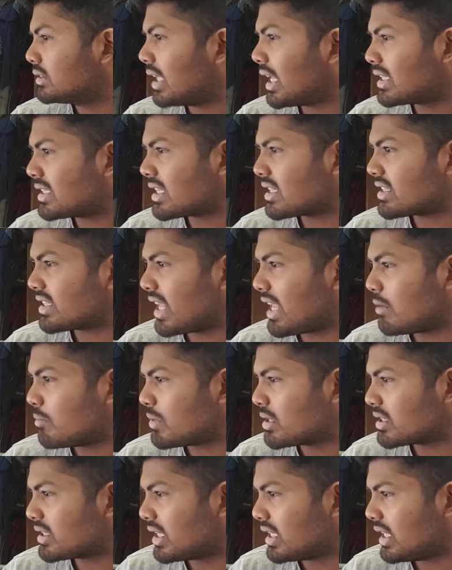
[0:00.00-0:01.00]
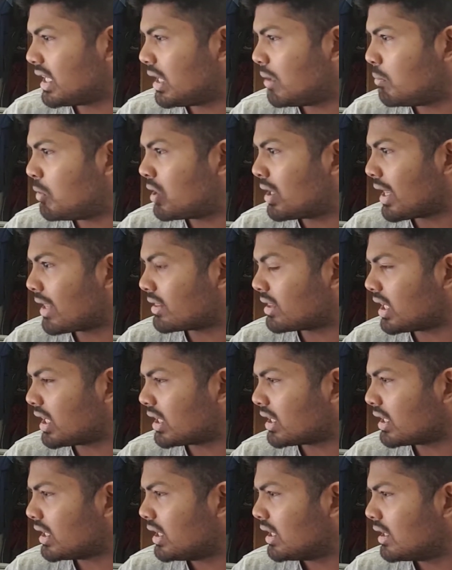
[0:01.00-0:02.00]
That's the same as the nebula
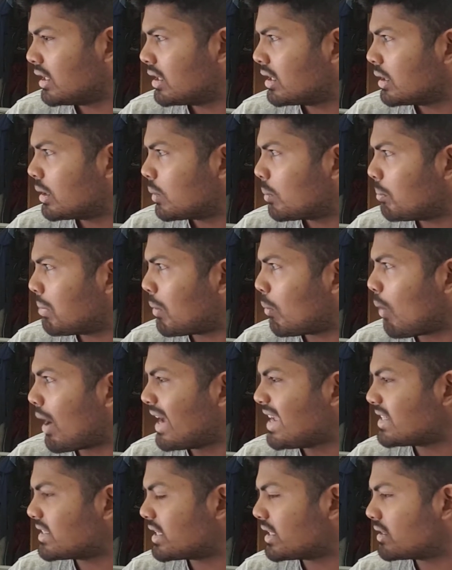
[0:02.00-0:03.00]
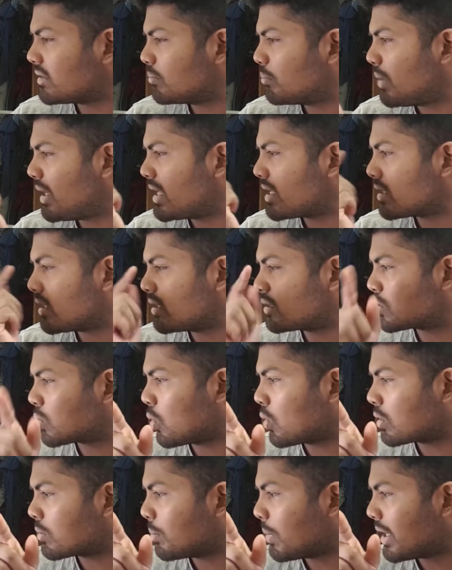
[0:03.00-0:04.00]
thing. But why is it being
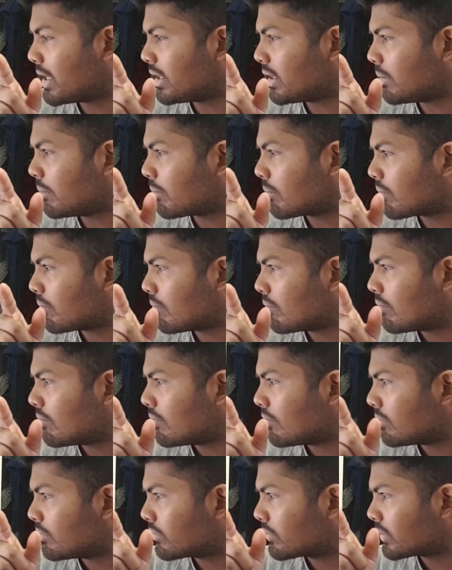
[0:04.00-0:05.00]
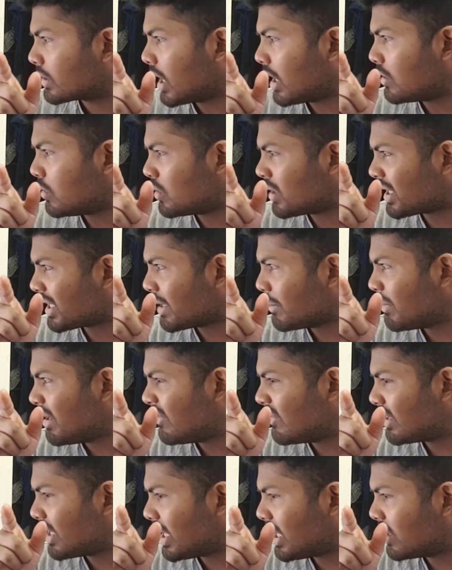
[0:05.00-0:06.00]
controlled by them? And look at him.
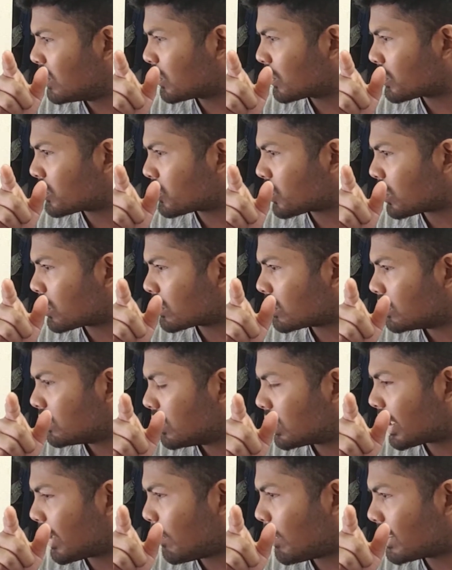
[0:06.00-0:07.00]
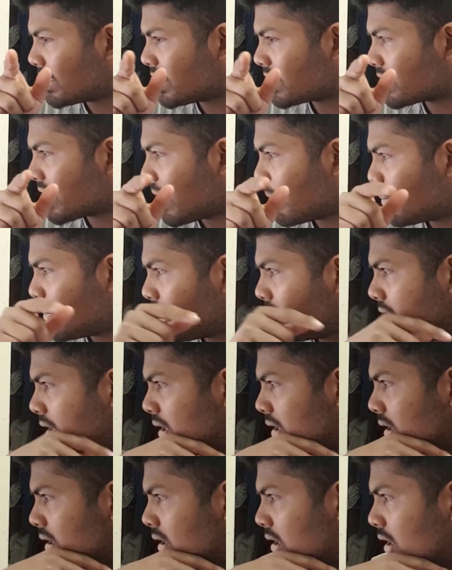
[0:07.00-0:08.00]
Even he looks shocked. Okay, what just happened?
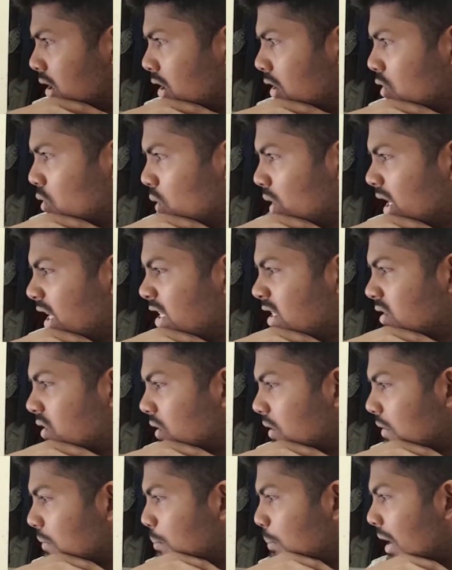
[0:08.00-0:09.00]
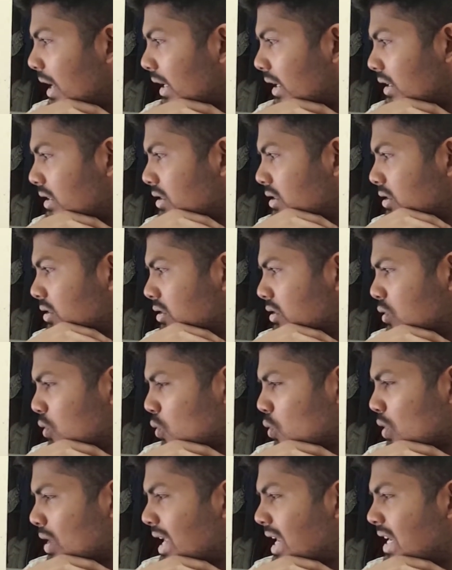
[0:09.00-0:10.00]
You insolent maggots. You
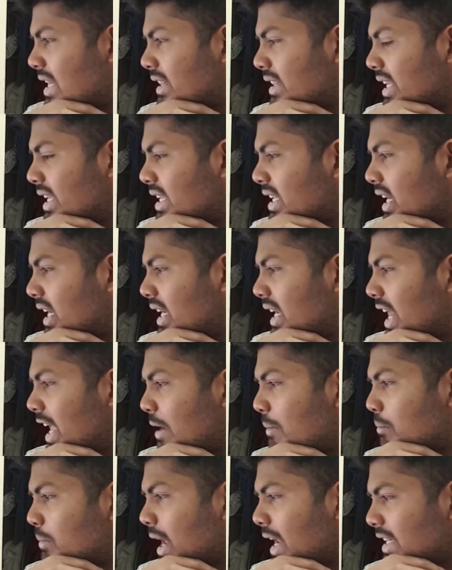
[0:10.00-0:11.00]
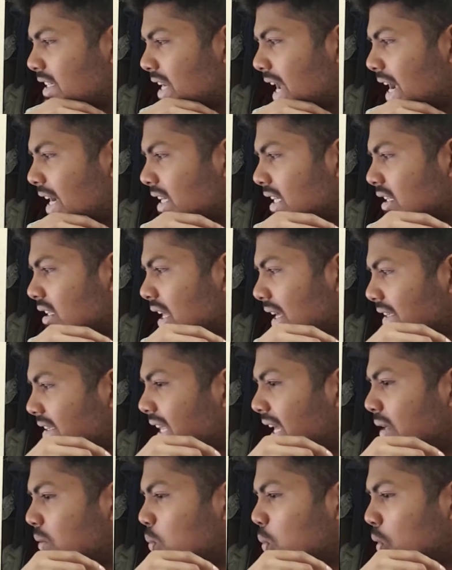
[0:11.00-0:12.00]
really think a lame attack like
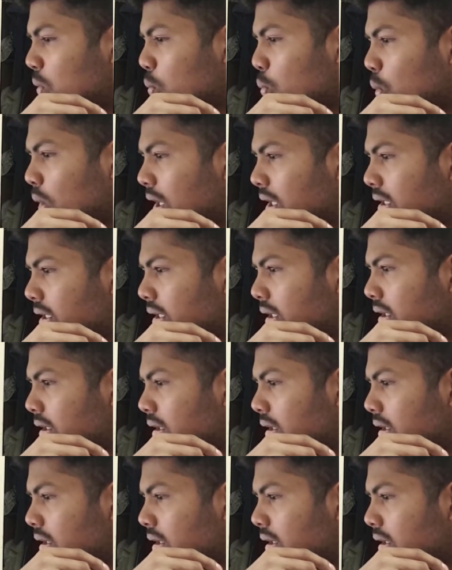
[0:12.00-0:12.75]
that would work?